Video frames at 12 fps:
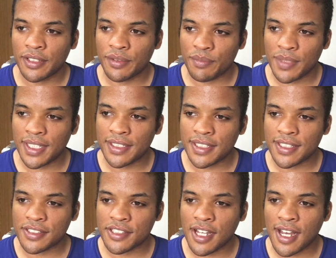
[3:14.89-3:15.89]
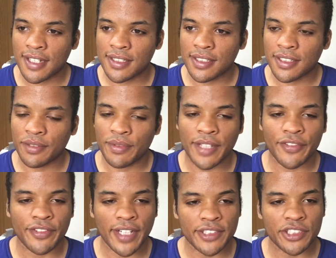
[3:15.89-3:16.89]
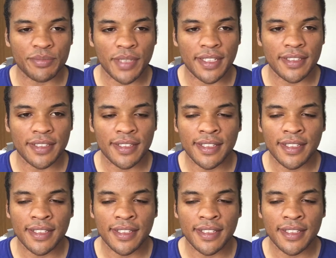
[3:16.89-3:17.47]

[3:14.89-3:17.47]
Meat is not. We have a range of meat.